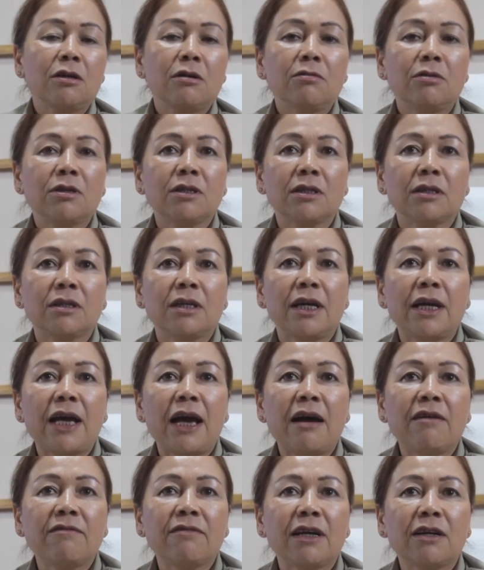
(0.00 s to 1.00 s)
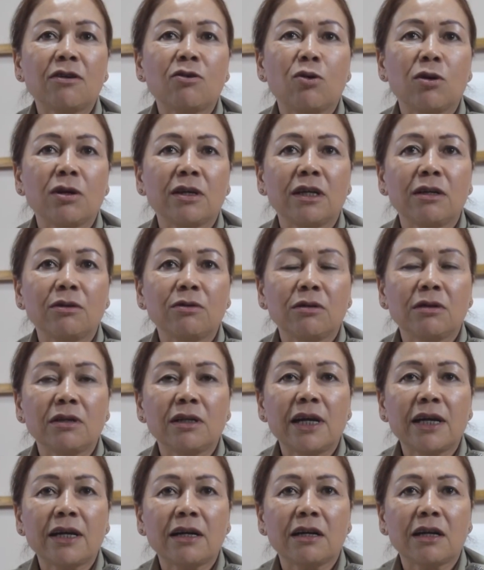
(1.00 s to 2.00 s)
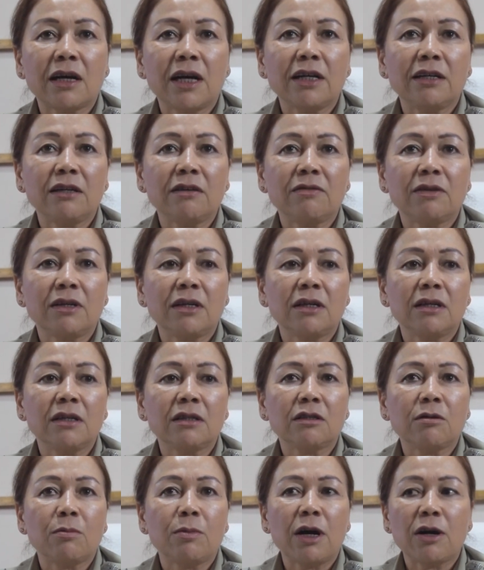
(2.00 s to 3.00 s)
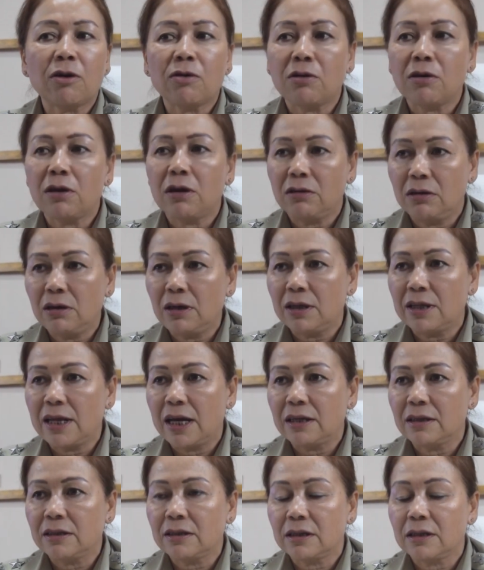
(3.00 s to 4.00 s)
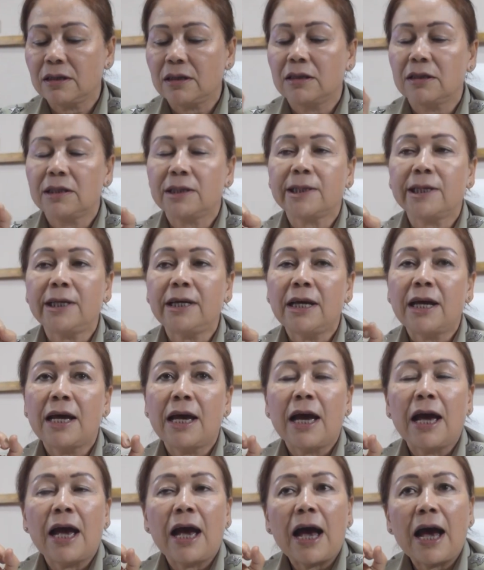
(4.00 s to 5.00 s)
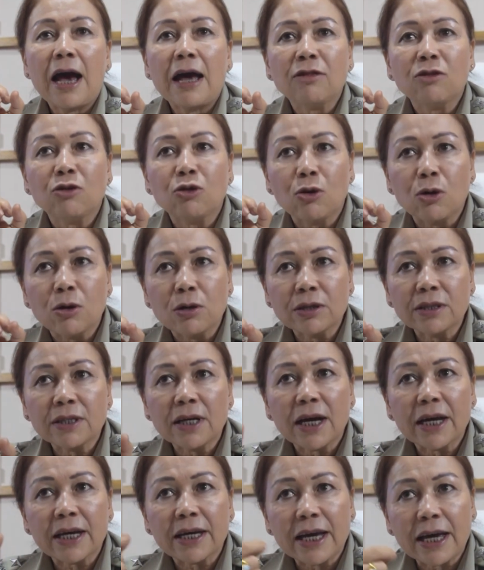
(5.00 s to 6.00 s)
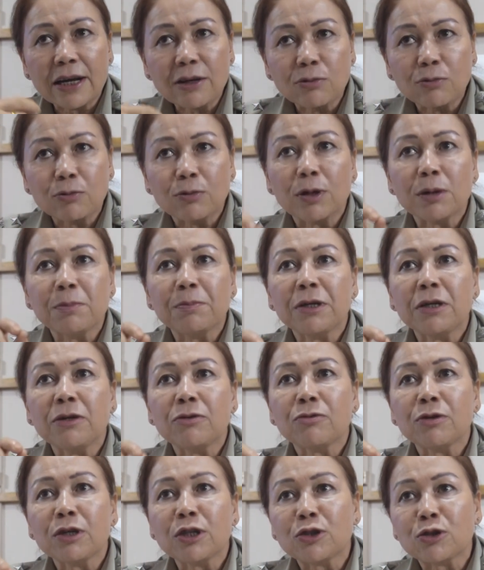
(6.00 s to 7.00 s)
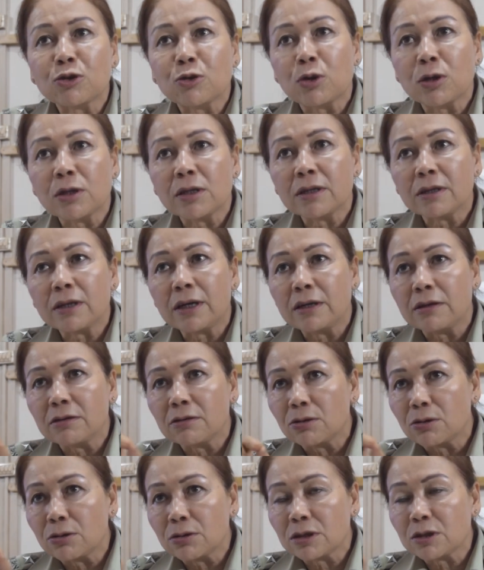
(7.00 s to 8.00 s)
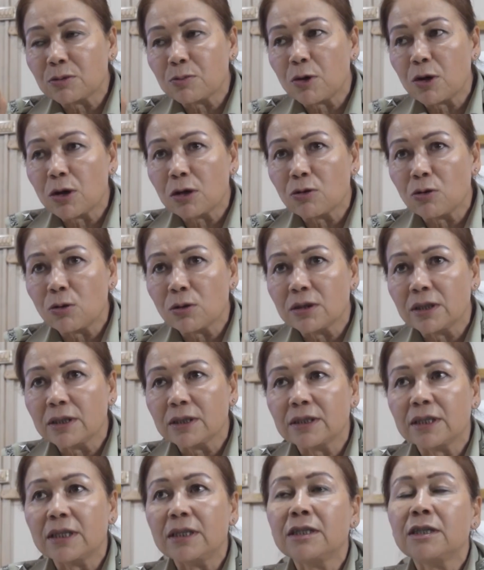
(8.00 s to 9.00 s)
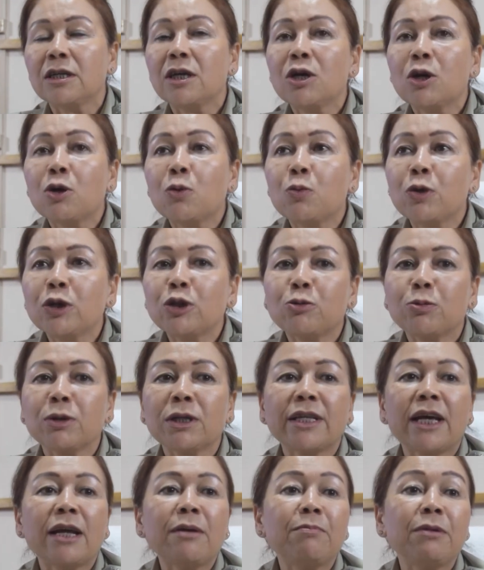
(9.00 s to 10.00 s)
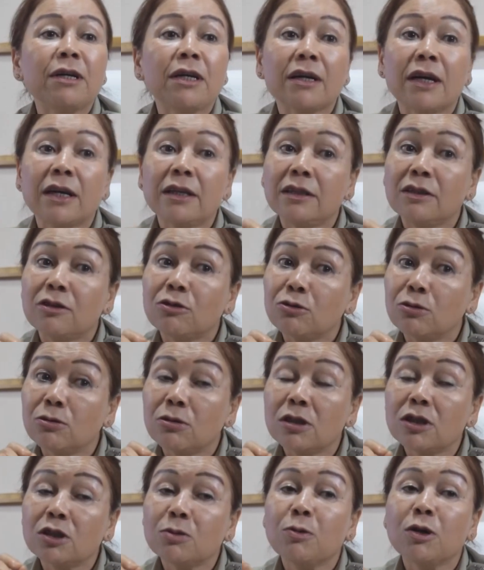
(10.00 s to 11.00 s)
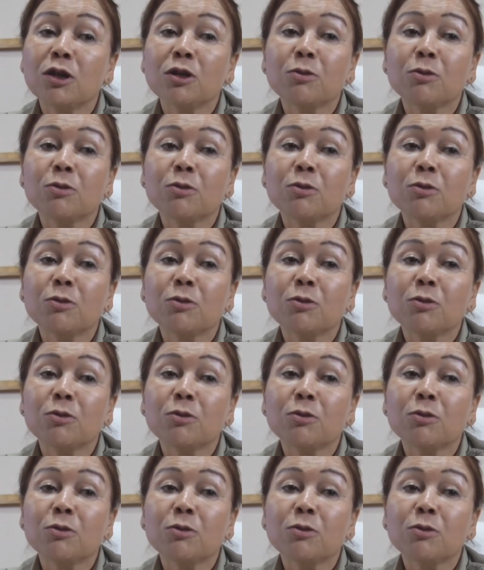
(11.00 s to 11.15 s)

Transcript: which they have that golden, like a kind of a tobacco, that is a thing. And those again will be resold in those small golden tins, which will then be cut into the small